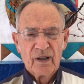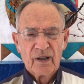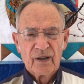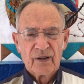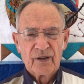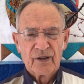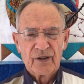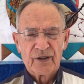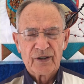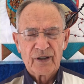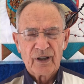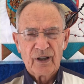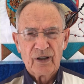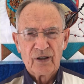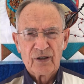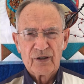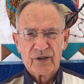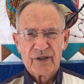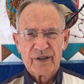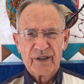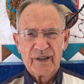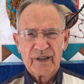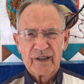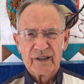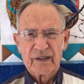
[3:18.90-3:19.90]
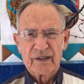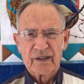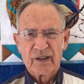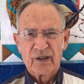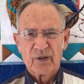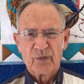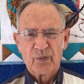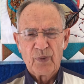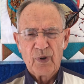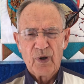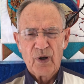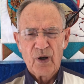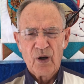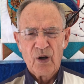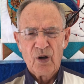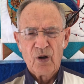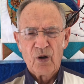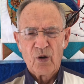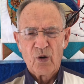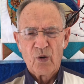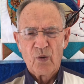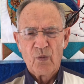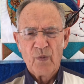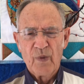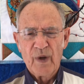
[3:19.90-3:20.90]
The scholar thinks that
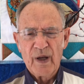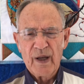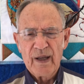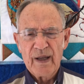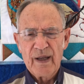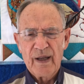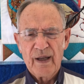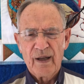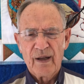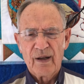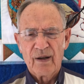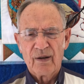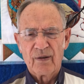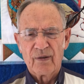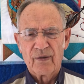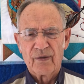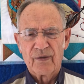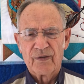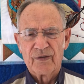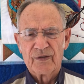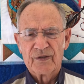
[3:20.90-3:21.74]
Paul may have